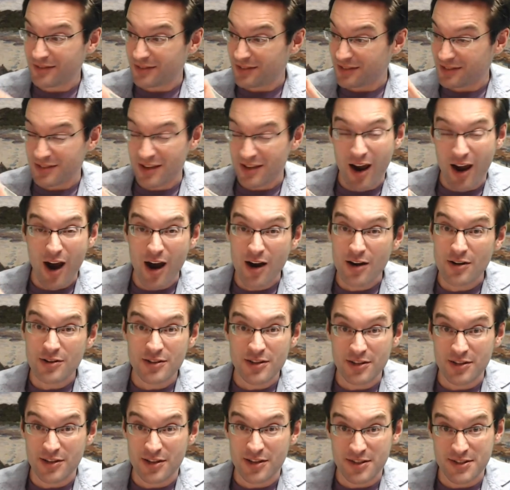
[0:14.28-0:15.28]
hard
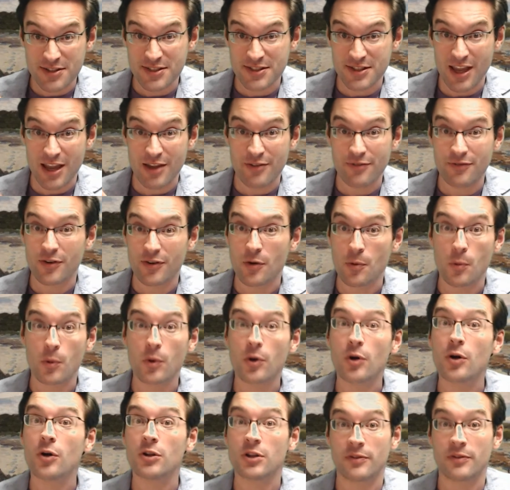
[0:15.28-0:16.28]
to decipher
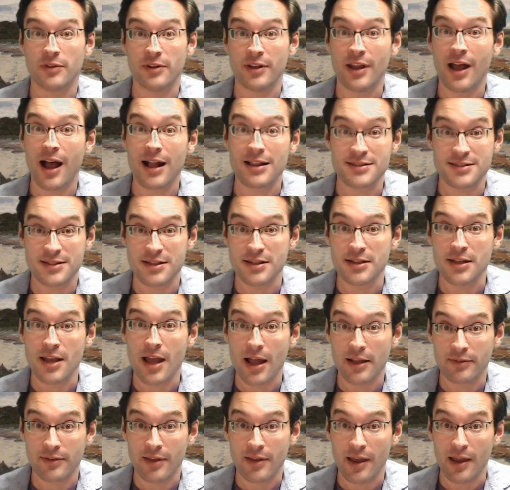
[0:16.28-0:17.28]
world of knots and
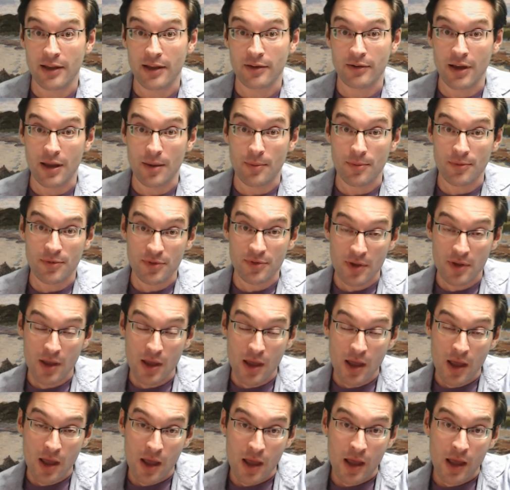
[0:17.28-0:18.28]
knot diagrams
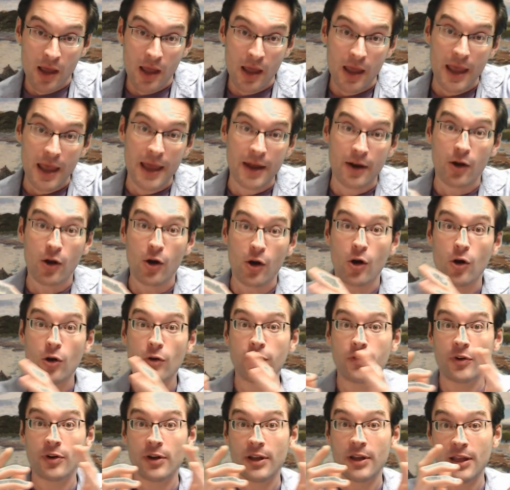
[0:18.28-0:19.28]
and
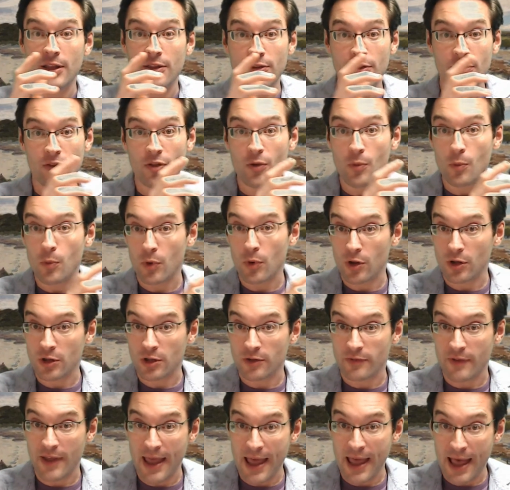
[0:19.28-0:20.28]
over into the world
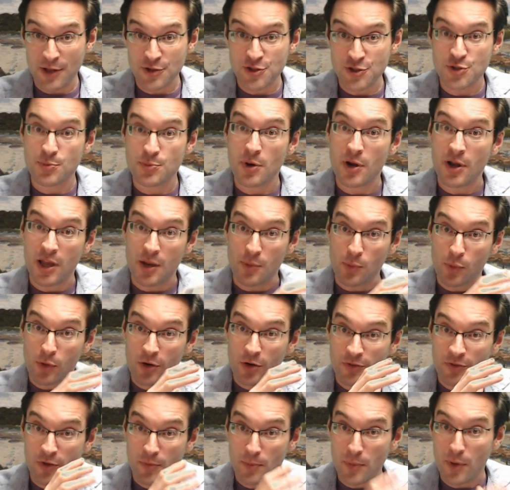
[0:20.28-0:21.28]
of algebra and
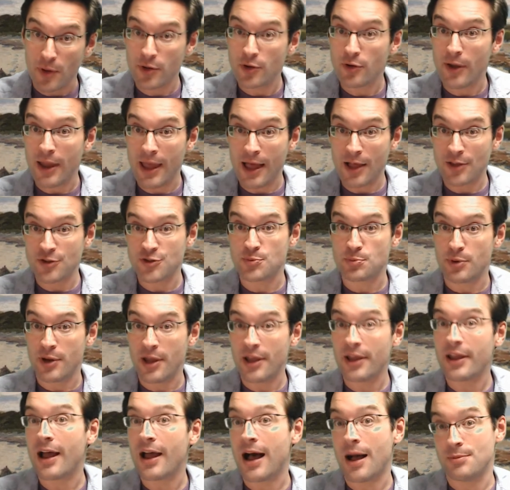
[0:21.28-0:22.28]
more familiar
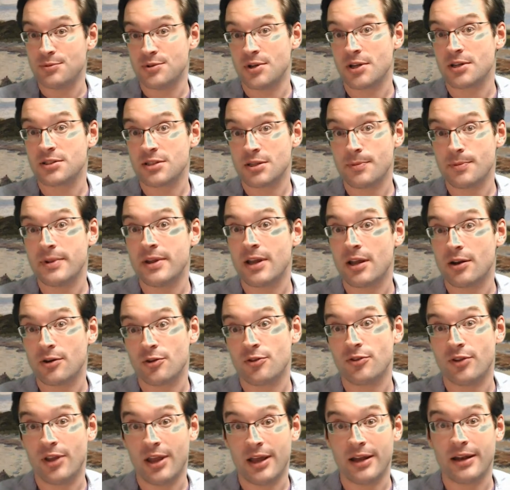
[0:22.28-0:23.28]
algebraic objects that we
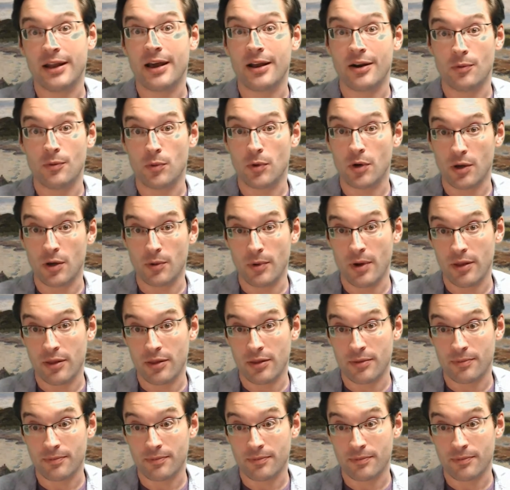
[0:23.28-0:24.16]
understand how to work with.